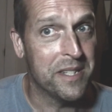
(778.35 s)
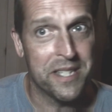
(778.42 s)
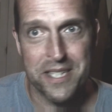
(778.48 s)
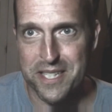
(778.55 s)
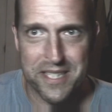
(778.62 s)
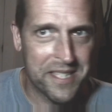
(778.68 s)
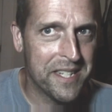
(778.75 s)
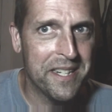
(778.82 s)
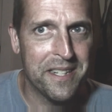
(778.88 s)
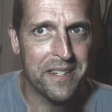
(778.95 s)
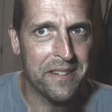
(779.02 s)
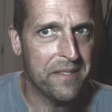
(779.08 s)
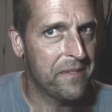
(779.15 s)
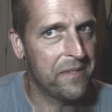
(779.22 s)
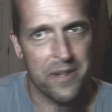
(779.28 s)

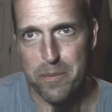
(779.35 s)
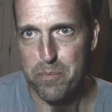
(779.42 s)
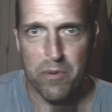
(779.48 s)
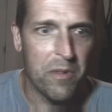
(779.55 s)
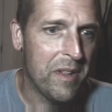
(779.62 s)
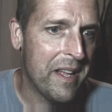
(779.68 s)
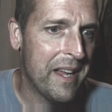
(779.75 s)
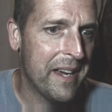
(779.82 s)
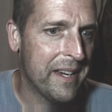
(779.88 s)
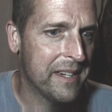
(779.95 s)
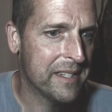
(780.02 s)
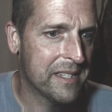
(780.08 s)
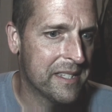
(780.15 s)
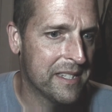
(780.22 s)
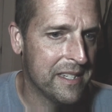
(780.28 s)
stuff,
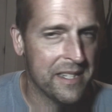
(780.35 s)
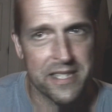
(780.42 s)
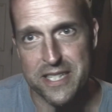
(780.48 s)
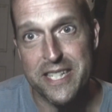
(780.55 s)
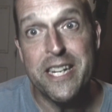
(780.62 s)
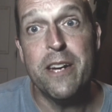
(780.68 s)
appliances,